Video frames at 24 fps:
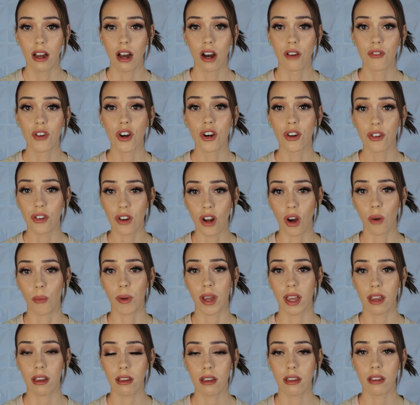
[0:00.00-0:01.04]
of her
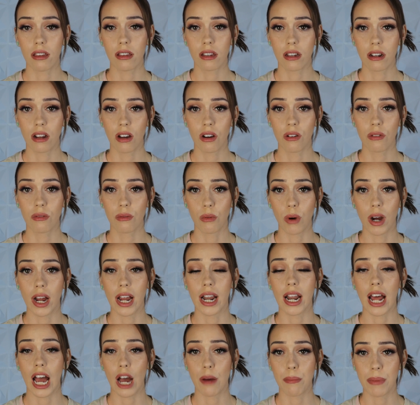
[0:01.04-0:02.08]
knowing, you know, what
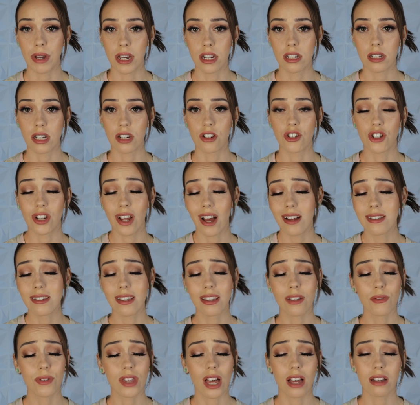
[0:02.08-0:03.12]
had happened, and she has
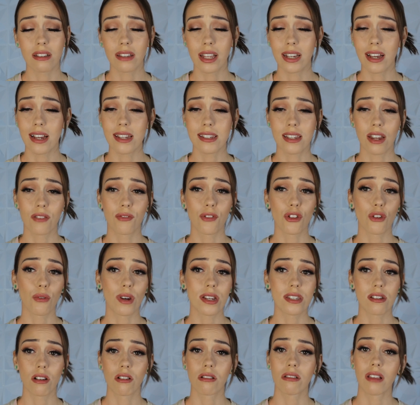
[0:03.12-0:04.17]
to live with that, like I said, for the
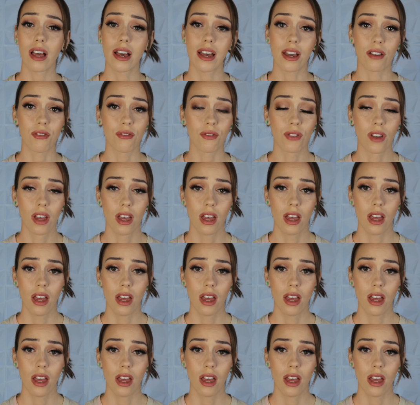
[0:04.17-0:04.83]
rest of her life.